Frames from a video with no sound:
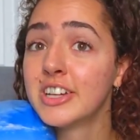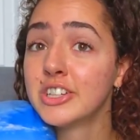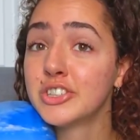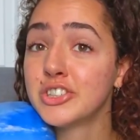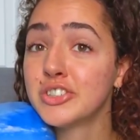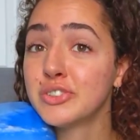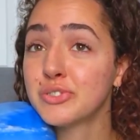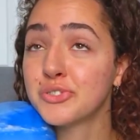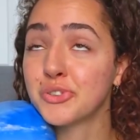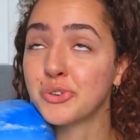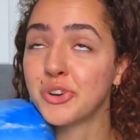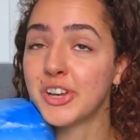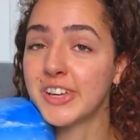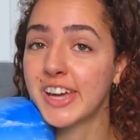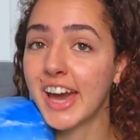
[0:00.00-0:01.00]
She has
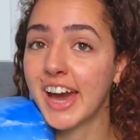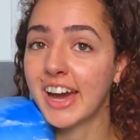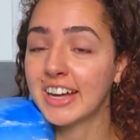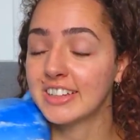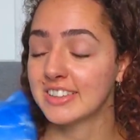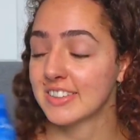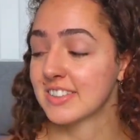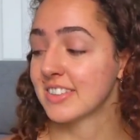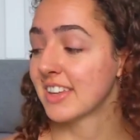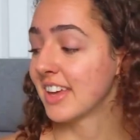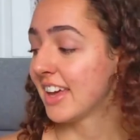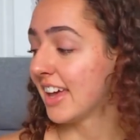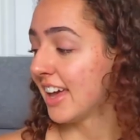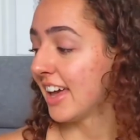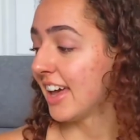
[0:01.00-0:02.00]
3 cats,
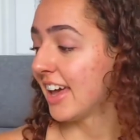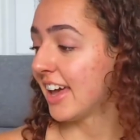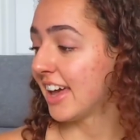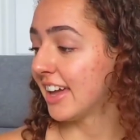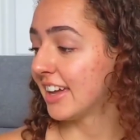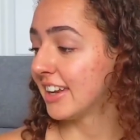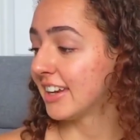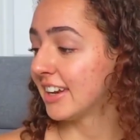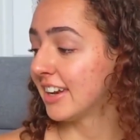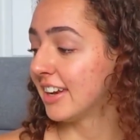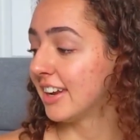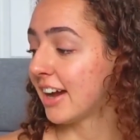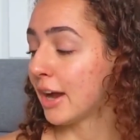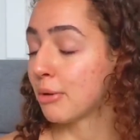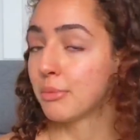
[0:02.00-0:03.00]

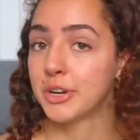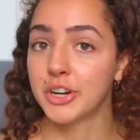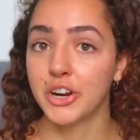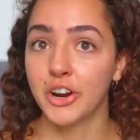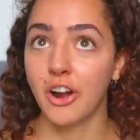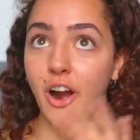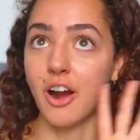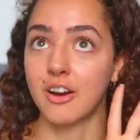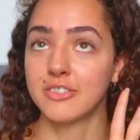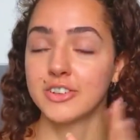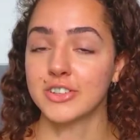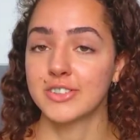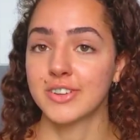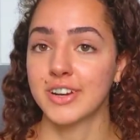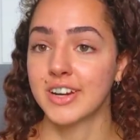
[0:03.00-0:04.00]
and I'm in her
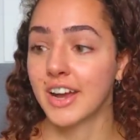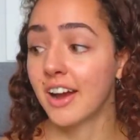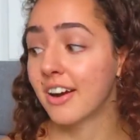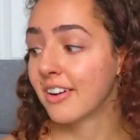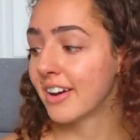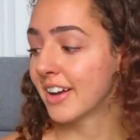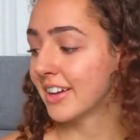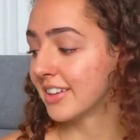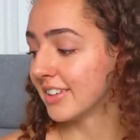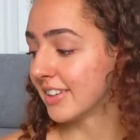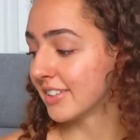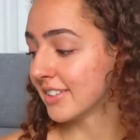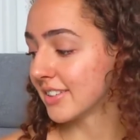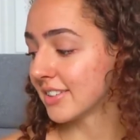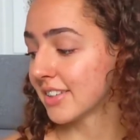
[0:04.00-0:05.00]
office right now, and
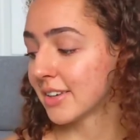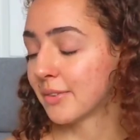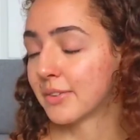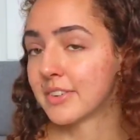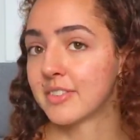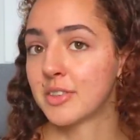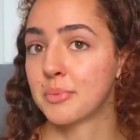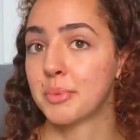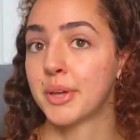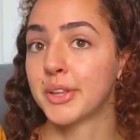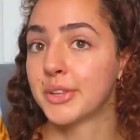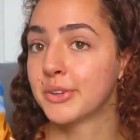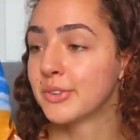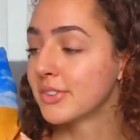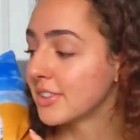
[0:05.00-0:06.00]
this is like one of the
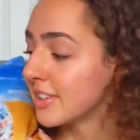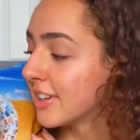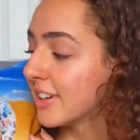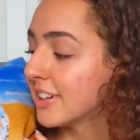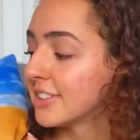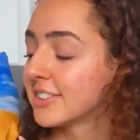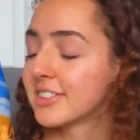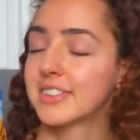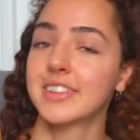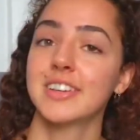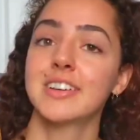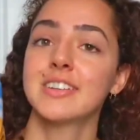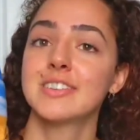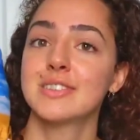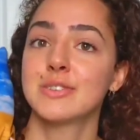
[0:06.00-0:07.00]
pillows in here. I just
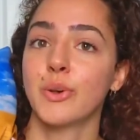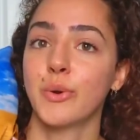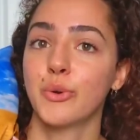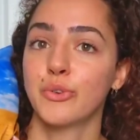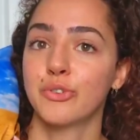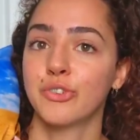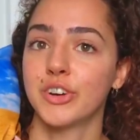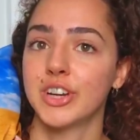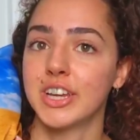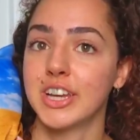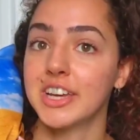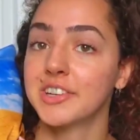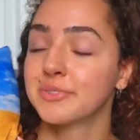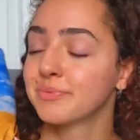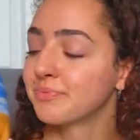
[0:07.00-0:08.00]
think it's so
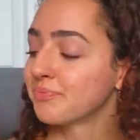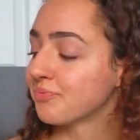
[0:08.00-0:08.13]
funny.